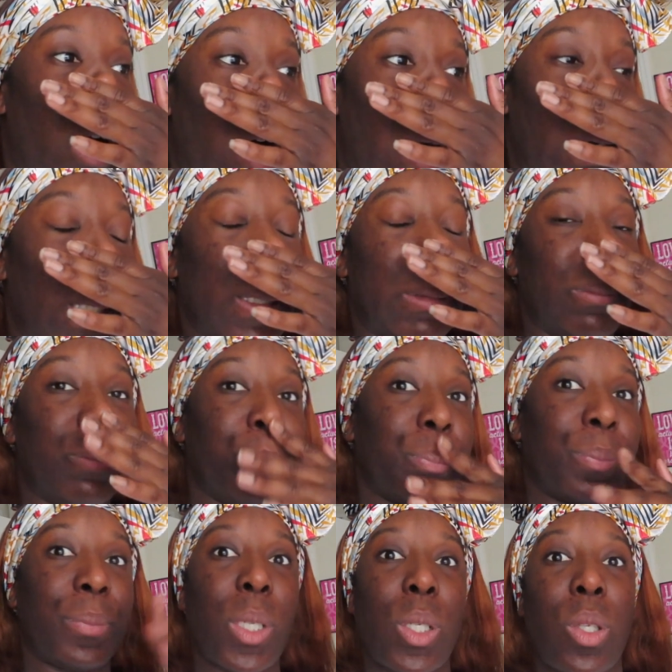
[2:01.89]

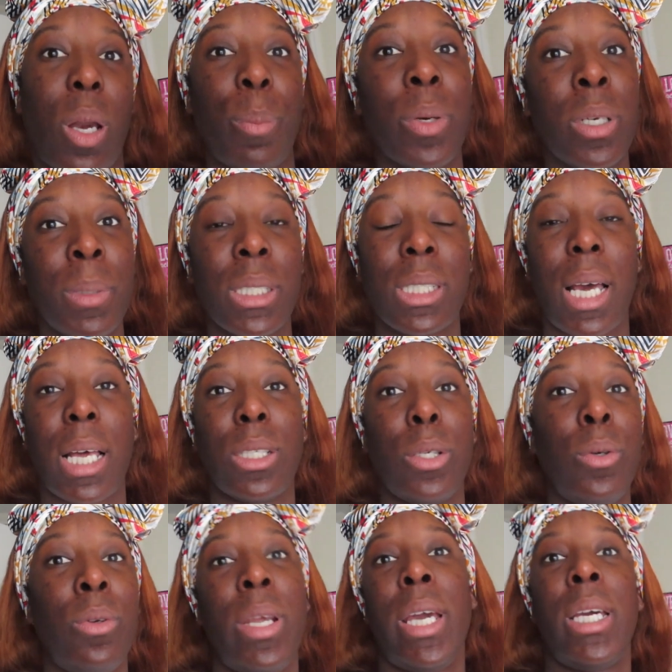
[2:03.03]
so I pretty much got
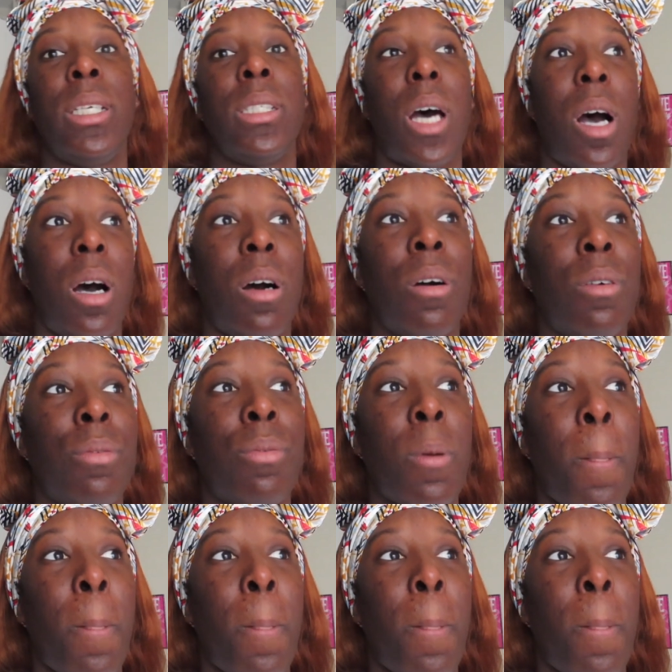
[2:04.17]
2 days off.